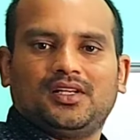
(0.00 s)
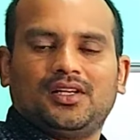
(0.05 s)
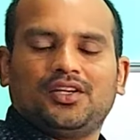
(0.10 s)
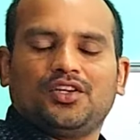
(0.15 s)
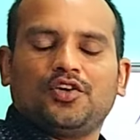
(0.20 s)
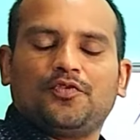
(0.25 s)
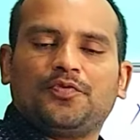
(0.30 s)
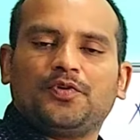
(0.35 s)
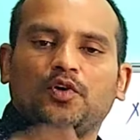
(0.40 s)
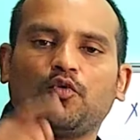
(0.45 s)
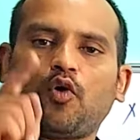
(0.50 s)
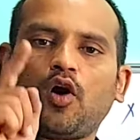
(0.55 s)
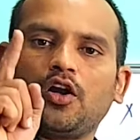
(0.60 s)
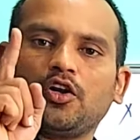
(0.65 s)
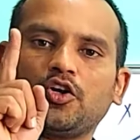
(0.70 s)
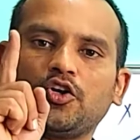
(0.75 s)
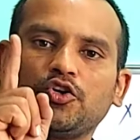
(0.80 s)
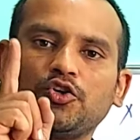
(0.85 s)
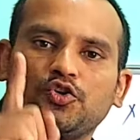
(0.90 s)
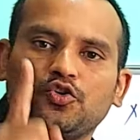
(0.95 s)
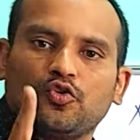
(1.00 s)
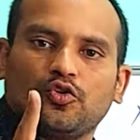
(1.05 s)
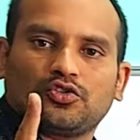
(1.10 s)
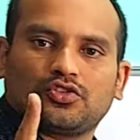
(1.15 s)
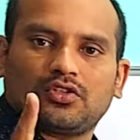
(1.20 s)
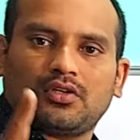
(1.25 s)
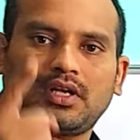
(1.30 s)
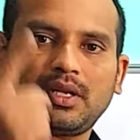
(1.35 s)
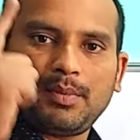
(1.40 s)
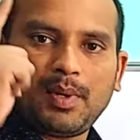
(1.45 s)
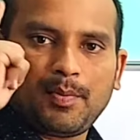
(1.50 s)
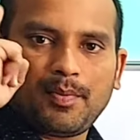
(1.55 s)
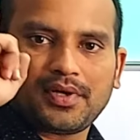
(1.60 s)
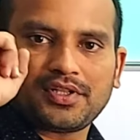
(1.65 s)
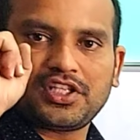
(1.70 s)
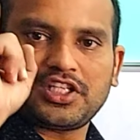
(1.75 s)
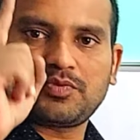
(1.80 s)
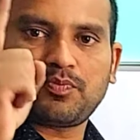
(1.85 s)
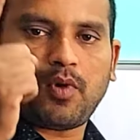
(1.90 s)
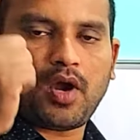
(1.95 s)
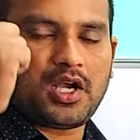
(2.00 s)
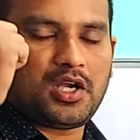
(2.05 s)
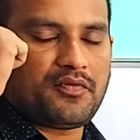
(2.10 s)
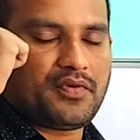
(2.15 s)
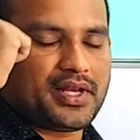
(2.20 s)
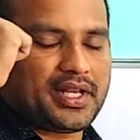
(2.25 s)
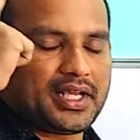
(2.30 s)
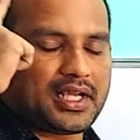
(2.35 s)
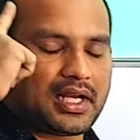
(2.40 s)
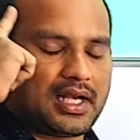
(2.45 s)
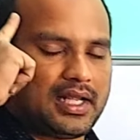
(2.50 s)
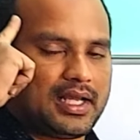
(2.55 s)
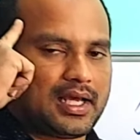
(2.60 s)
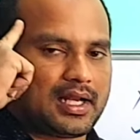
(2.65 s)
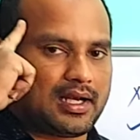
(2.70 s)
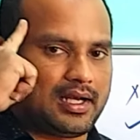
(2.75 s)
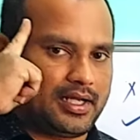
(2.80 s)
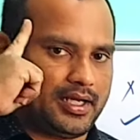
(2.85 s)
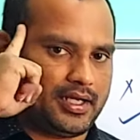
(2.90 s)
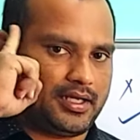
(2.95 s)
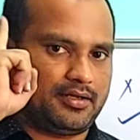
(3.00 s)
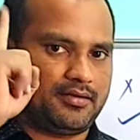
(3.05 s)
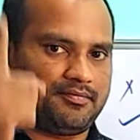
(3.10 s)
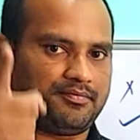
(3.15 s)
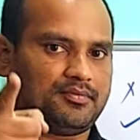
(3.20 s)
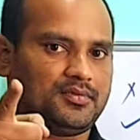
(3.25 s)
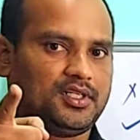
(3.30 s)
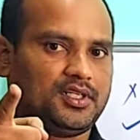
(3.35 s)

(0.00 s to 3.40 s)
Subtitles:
if you want to use, remember this point very clearly,